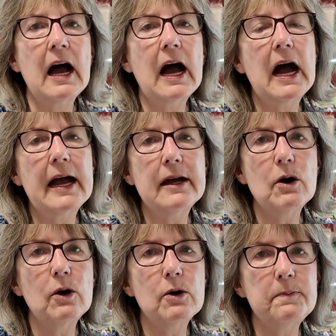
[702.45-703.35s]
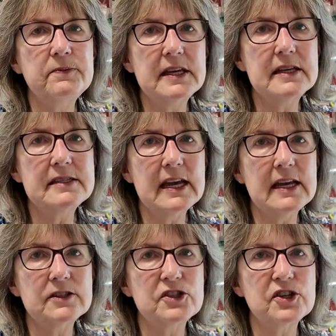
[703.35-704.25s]
I hope these
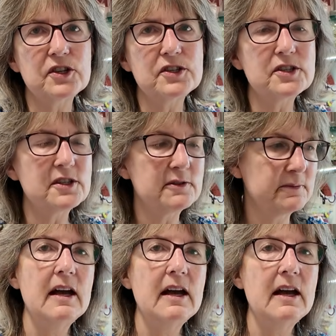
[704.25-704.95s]
answers